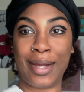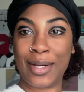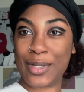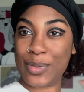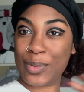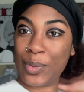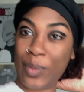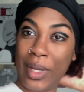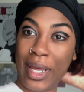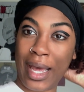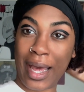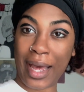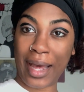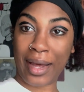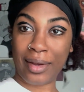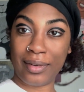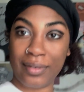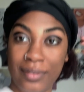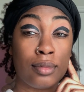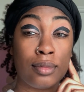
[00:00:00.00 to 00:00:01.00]
here's what we
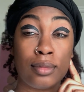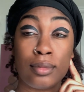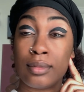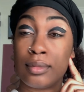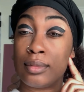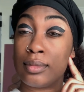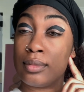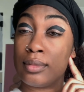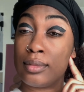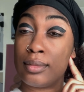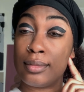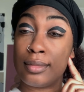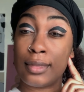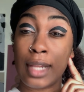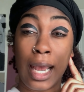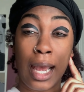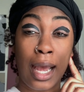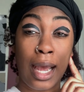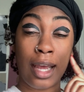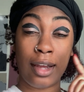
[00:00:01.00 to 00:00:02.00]
have.
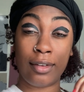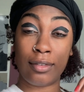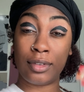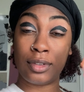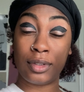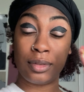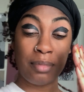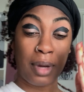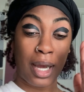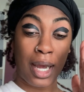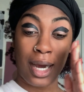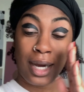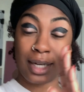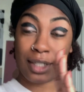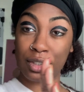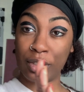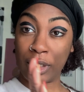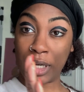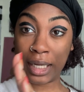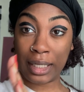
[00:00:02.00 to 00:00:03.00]
I had, my
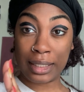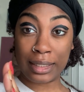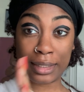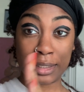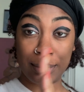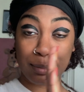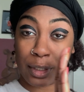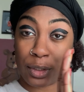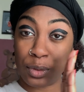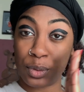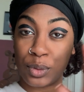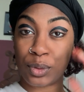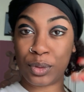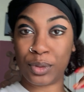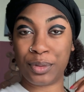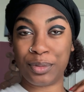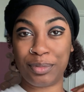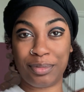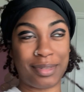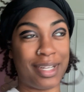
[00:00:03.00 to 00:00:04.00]
eyes are not
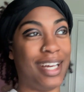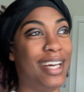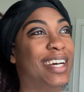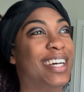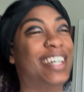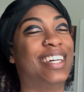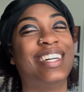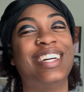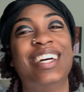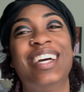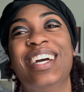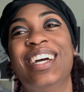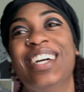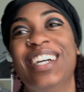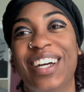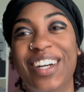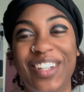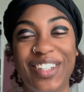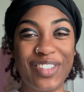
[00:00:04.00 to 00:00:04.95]
symmetrical. I'm